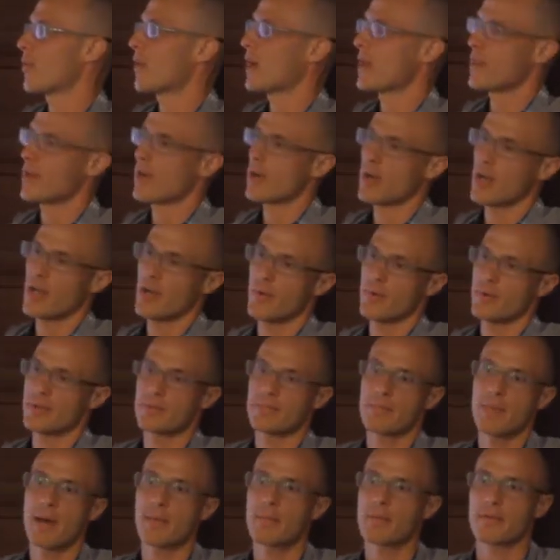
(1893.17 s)
whether it was
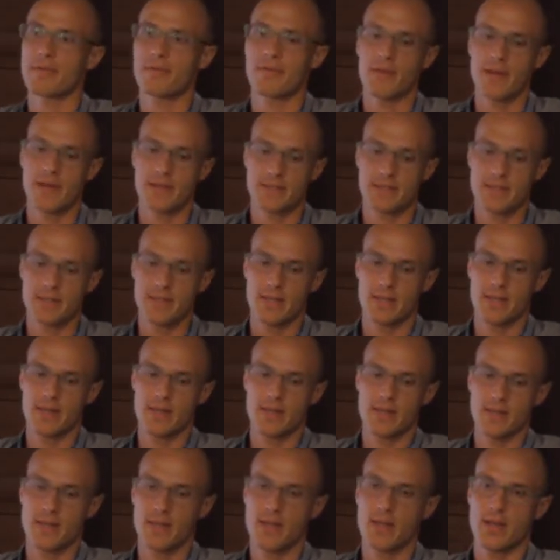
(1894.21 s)
Meb Keflezighi
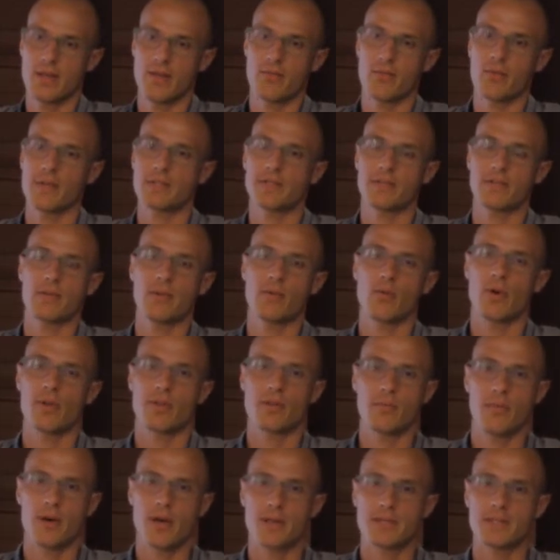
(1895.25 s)
that recently won
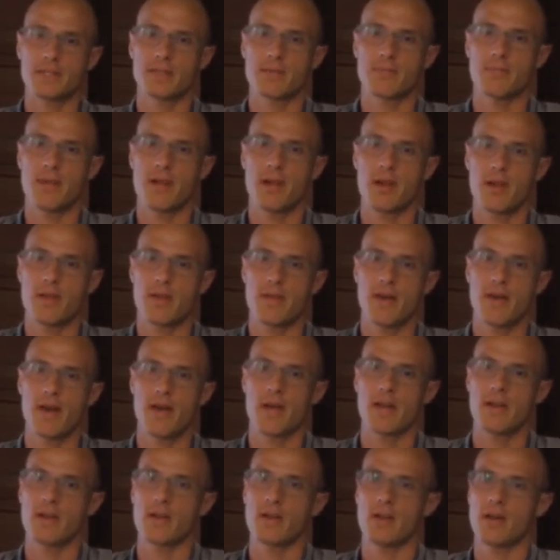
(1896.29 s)
the Boston
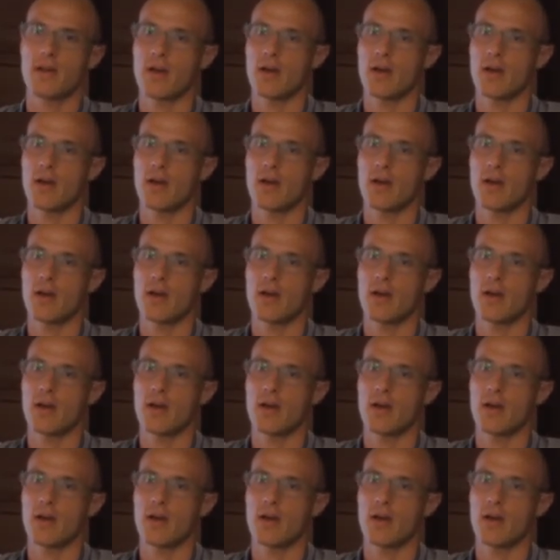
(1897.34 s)
Marathon.